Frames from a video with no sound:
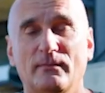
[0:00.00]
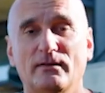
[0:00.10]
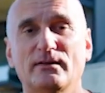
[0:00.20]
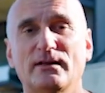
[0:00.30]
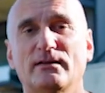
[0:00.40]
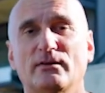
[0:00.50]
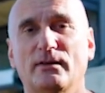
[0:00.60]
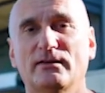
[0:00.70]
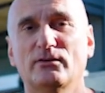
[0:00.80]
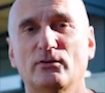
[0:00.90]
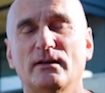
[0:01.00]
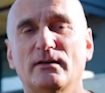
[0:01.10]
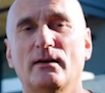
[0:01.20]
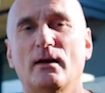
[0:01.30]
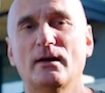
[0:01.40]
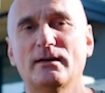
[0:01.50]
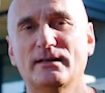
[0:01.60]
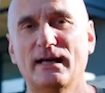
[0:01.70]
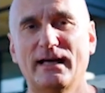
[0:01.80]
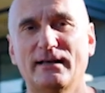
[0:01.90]
you need to construct large
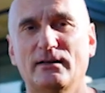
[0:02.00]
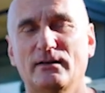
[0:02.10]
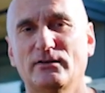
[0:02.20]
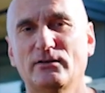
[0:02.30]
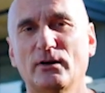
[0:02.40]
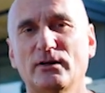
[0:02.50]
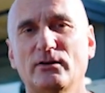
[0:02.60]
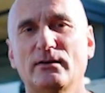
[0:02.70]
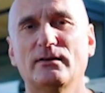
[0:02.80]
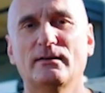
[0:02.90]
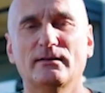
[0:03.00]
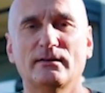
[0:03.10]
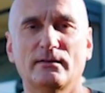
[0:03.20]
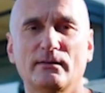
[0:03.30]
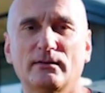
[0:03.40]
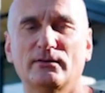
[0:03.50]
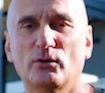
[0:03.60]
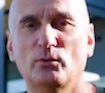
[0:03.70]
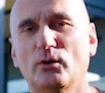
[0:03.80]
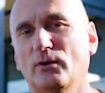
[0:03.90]
angular structures,
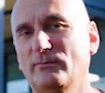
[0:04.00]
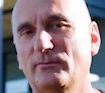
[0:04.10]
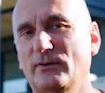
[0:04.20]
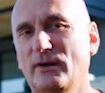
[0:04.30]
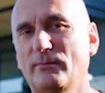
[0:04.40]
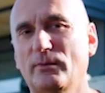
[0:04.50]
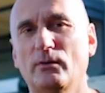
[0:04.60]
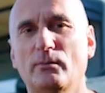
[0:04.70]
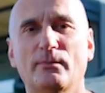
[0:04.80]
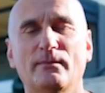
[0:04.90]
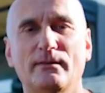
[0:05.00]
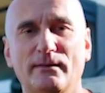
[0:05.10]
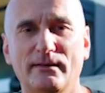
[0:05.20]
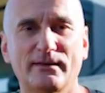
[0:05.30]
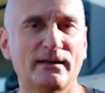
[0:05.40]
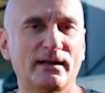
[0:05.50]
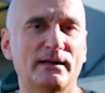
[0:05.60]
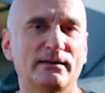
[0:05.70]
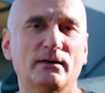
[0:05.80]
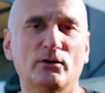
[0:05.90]
so-called barabo,
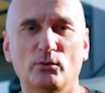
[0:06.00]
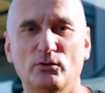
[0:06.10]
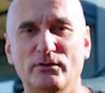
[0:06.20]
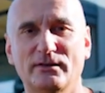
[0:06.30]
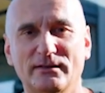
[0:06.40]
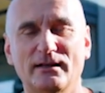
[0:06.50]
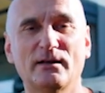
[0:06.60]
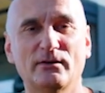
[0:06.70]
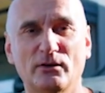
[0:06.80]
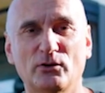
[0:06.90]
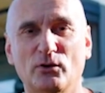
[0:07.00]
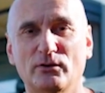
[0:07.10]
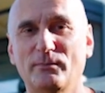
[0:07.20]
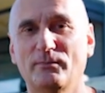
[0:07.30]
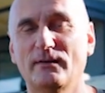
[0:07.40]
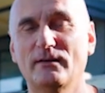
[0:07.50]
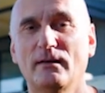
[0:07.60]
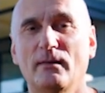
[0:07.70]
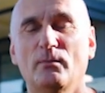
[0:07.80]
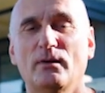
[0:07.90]
as the locals in the area call them,
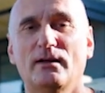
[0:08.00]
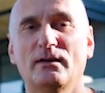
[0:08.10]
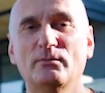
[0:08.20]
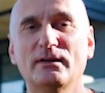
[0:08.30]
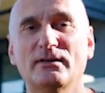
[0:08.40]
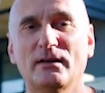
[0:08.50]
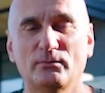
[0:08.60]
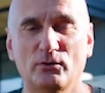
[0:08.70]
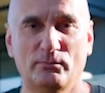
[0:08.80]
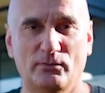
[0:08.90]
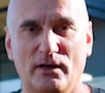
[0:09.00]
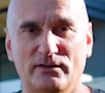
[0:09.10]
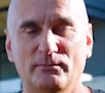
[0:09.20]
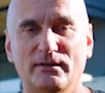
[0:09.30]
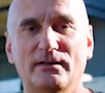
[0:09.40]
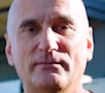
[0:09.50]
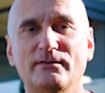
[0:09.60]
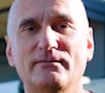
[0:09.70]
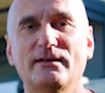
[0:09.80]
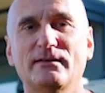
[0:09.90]
which can reach up to approximately
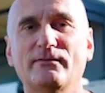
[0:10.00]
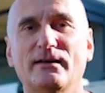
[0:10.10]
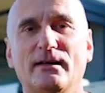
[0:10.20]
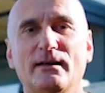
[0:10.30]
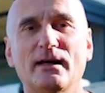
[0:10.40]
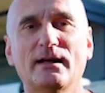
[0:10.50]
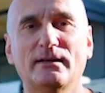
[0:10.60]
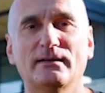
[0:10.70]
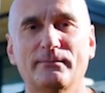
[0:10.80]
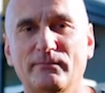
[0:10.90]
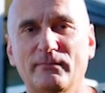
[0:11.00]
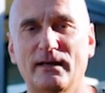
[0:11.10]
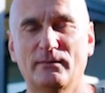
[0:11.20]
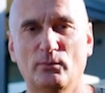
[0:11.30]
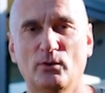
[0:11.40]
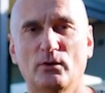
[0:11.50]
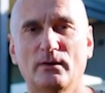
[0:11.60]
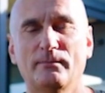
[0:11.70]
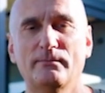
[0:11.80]
fifteen feet in height, and more.